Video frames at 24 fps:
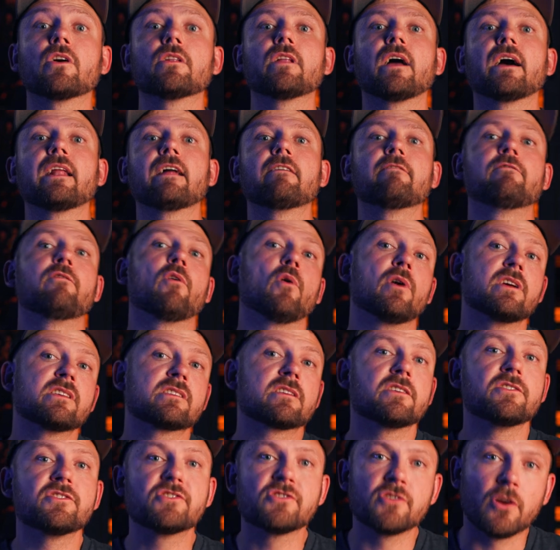online have voiced
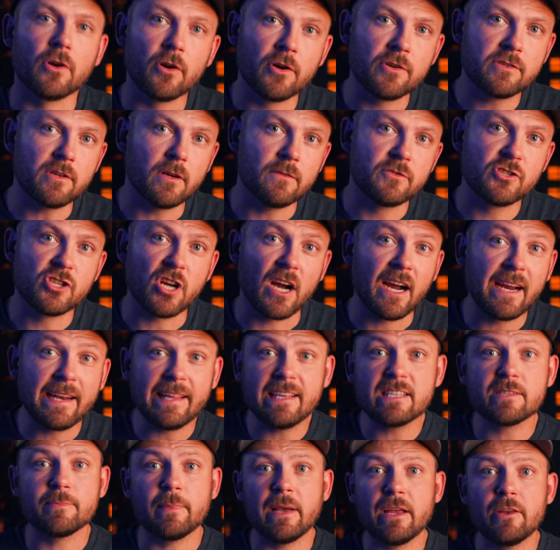concerns of
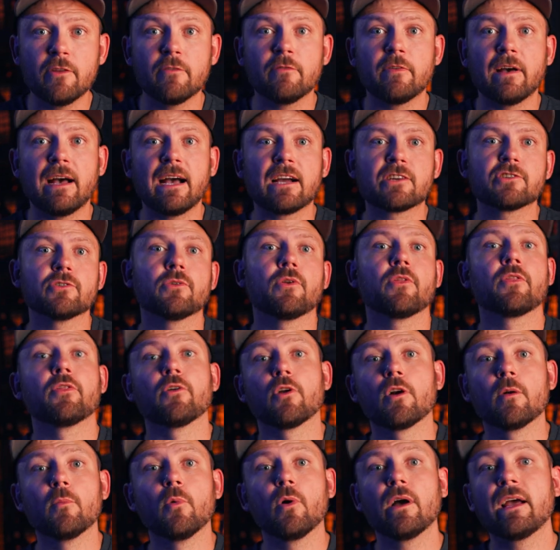Chinese manufactured
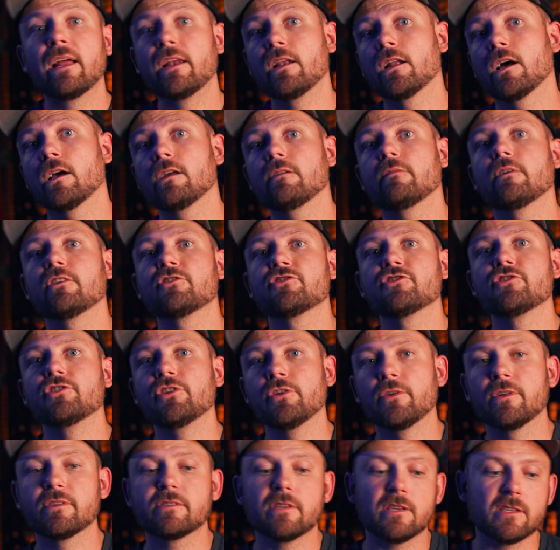thermal and night vision
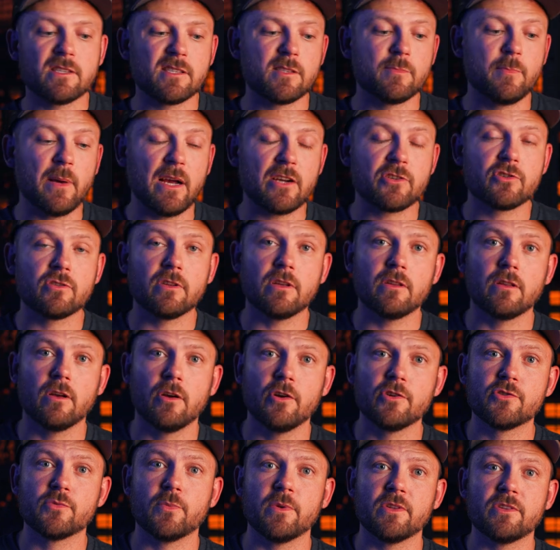units, especially
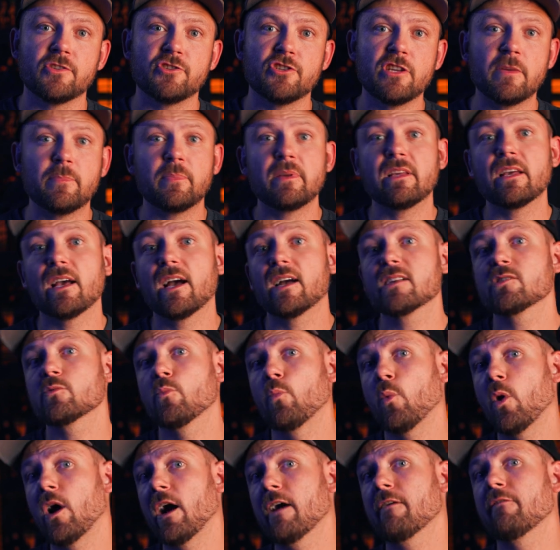those with GPS,
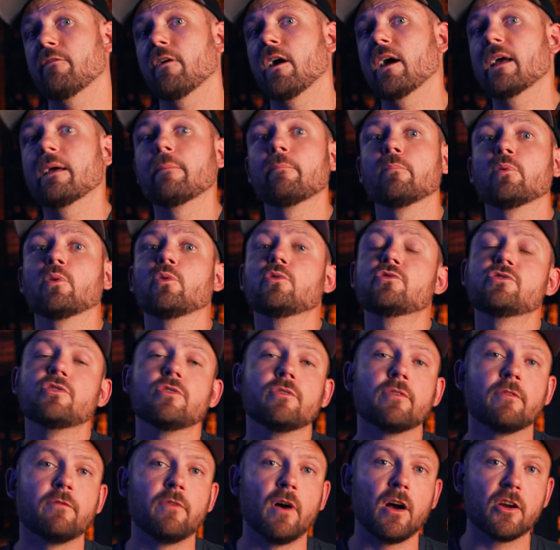Wi-Fi, and
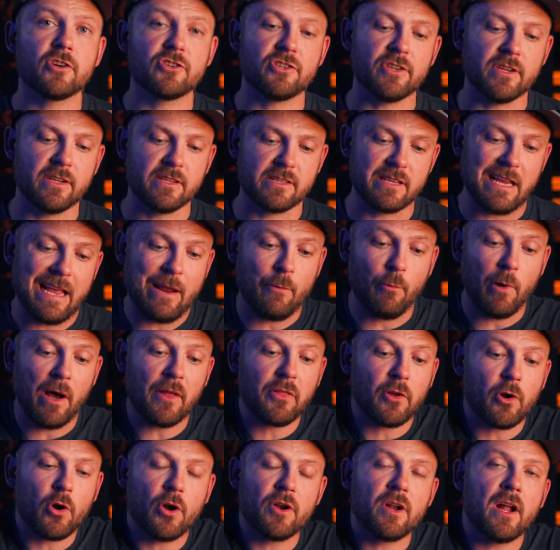Bluetooth functions, and
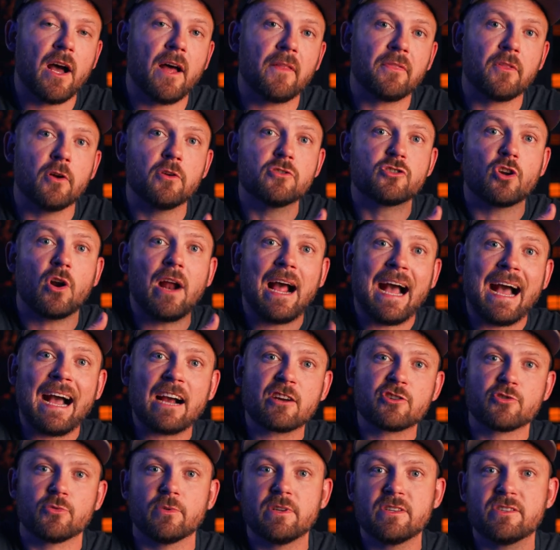whether or not those are
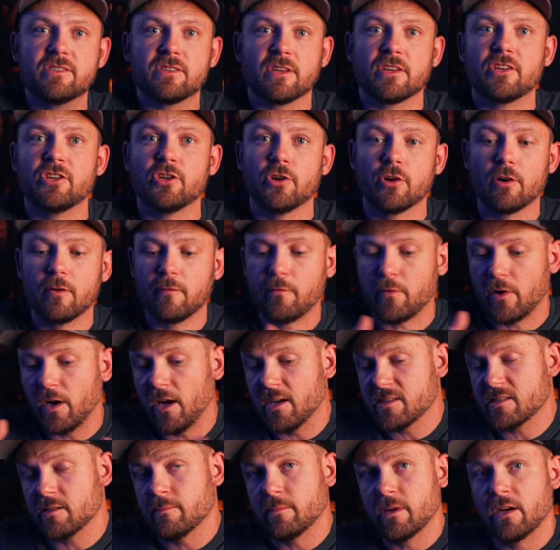actually secure for
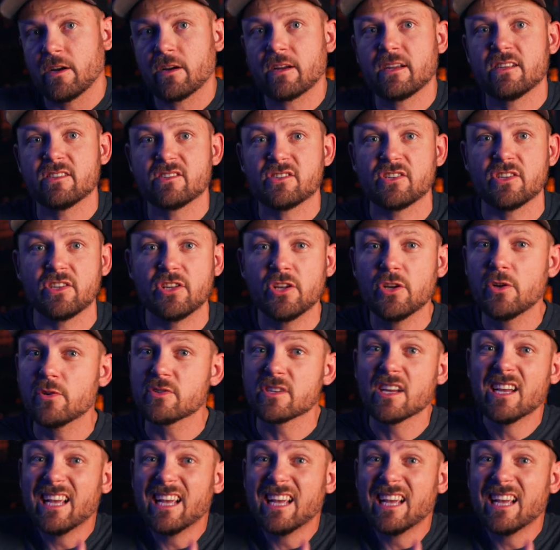us Americans to use.